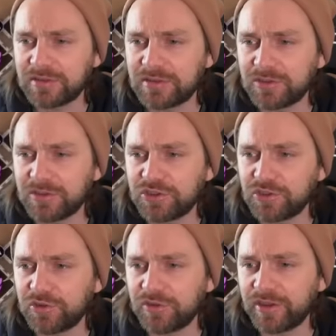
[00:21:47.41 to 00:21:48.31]
to
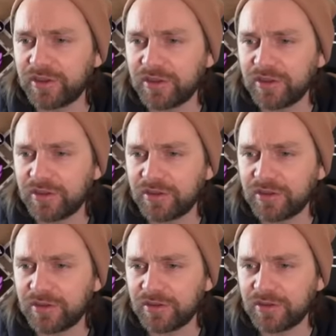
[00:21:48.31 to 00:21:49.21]
ensure that
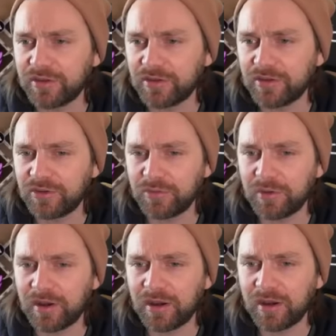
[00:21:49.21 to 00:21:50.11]
you
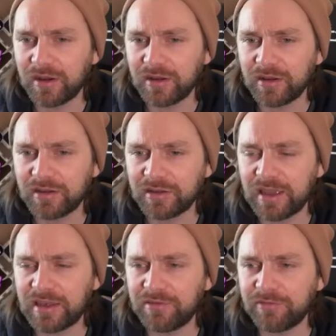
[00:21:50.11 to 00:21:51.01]
are
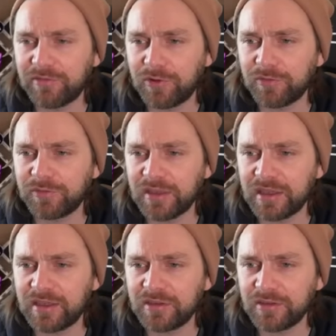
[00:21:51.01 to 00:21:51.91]
getting involved
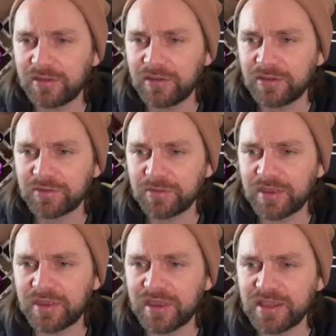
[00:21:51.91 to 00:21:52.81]
in
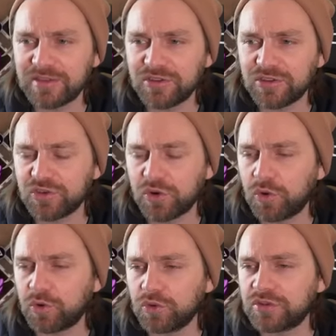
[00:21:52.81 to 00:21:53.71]
something that isn't just
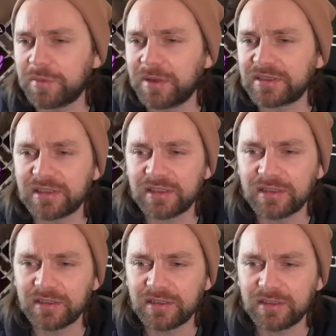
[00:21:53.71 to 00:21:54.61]
auto-battler.
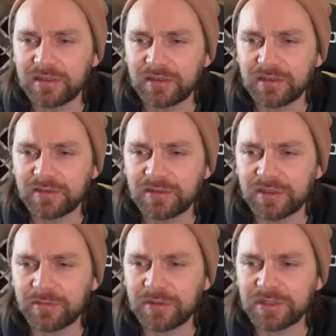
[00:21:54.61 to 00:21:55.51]

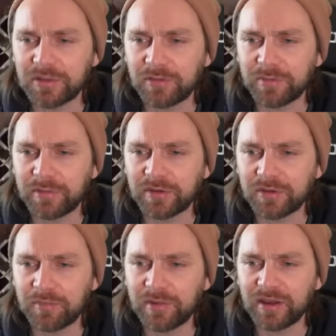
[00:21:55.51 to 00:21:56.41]
Turn-based combat,
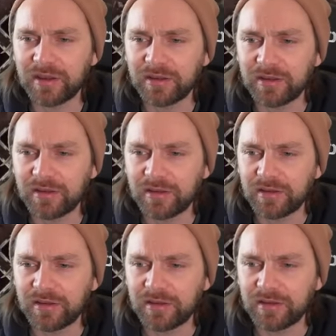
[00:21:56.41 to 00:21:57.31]
combat
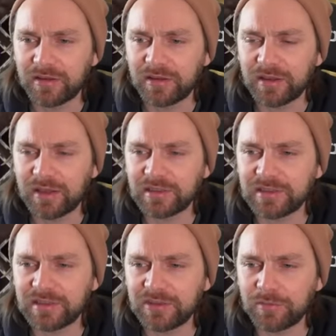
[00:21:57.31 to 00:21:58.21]
adds
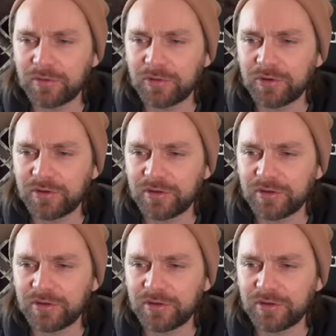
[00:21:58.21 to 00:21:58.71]
a little more.